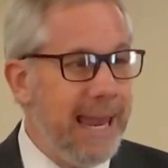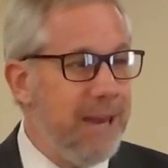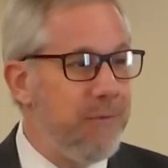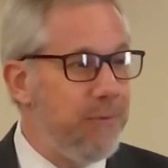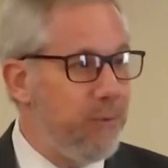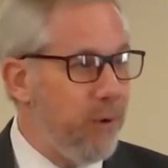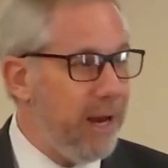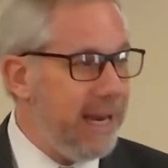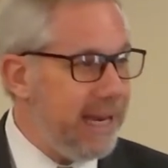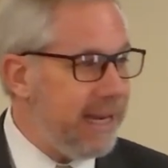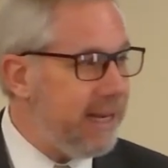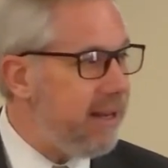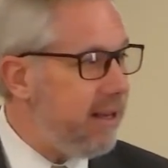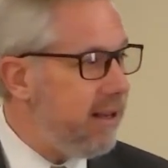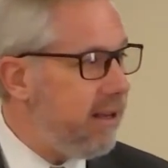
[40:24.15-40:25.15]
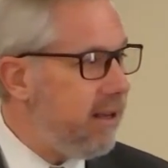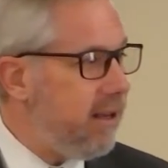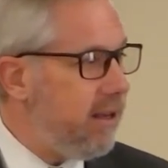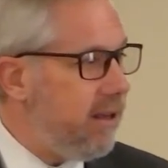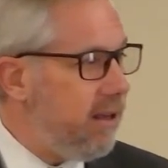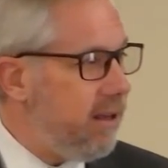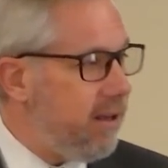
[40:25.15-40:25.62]
afraid
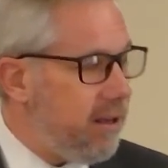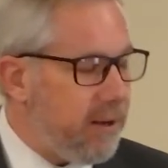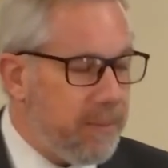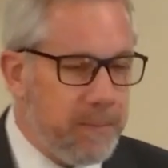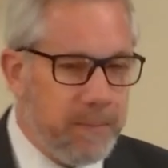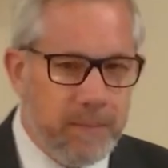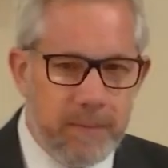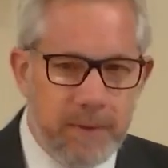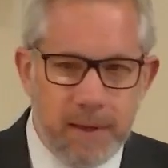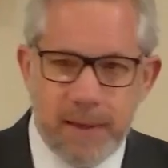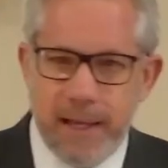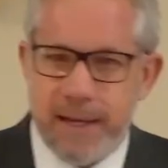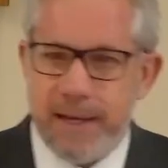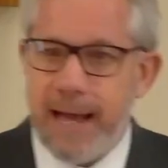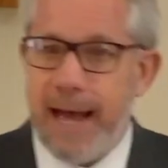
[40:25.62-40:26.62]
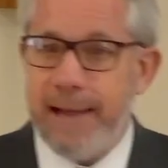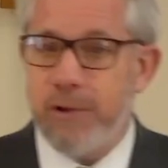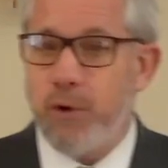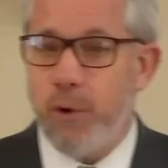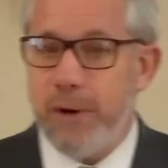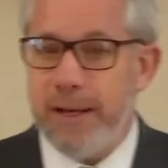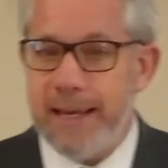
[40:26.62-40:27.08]
that God's
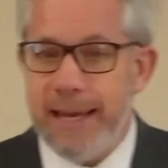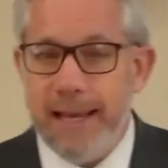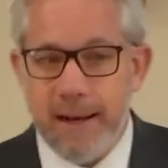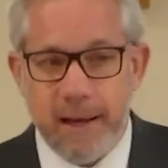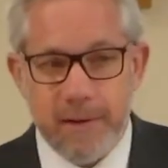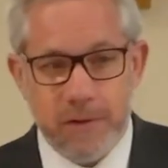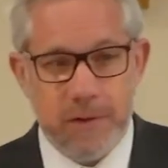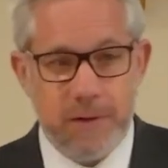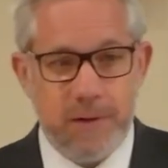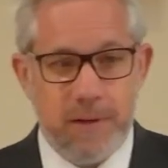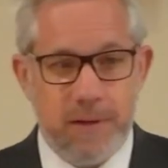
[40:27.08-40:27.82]
going to get us.